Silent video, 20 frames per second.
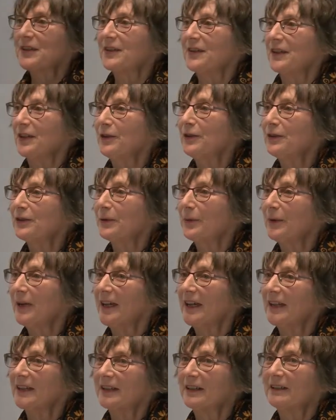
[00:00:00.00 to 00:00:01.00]
the
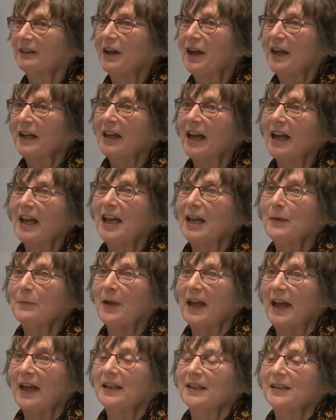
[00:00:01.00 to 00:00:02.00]
earthquake came
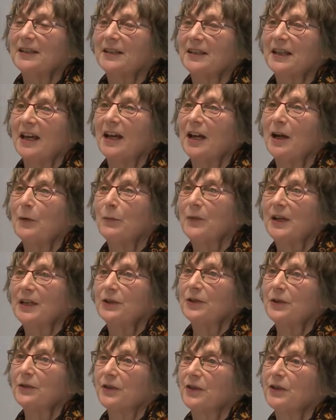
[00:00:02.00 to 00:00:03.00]
and we
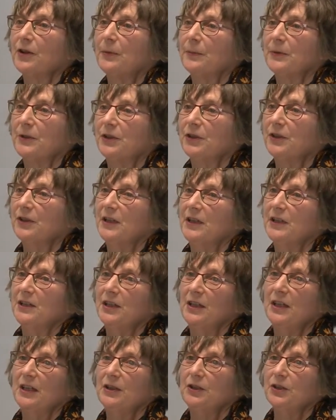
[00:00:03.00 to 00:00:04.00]
took the
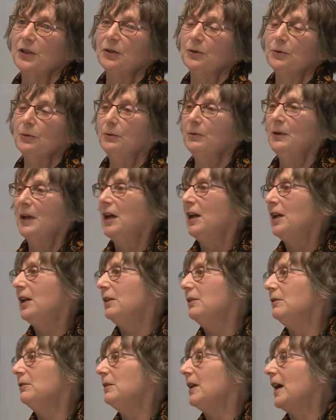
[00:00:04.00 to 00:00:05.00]
opportunity to
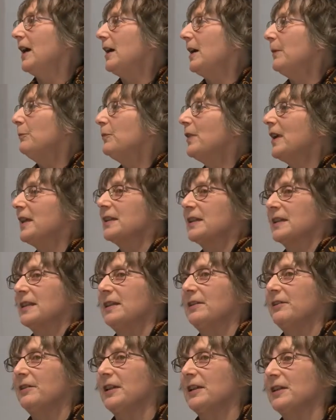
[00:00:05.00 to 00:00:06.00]
run a
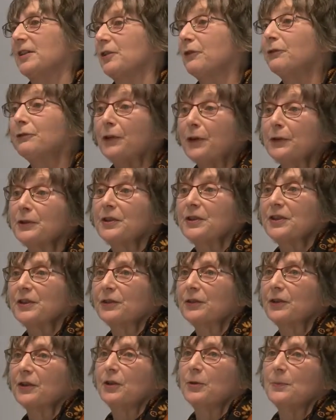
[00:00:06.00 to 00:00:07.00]
series of focus
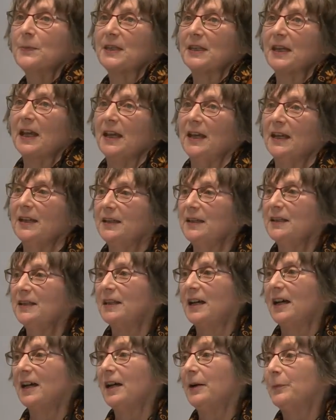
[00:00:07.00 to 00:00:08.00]
groups and
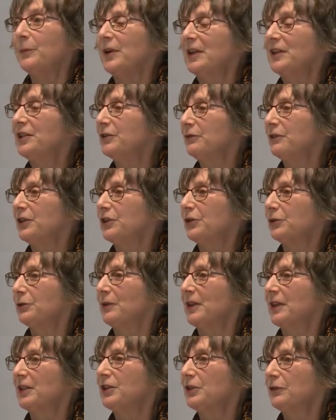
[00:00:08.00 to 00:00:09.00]
individual
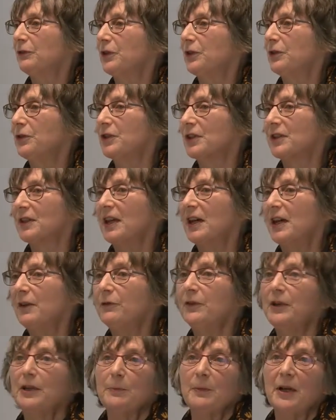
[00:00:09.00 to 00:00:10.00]
interviews,
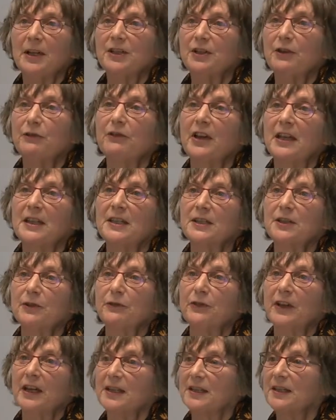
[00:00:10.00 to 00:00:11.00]
very much a
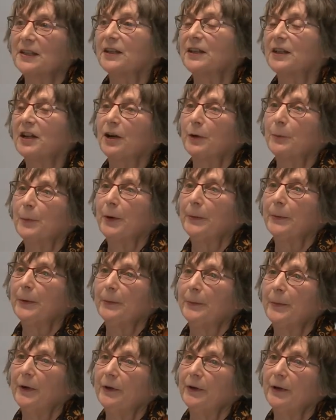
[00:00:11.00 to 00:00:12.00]
face-to-face and
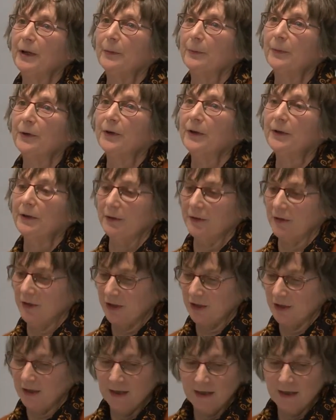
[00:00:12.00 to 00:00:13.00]
kaupapa Māori approach.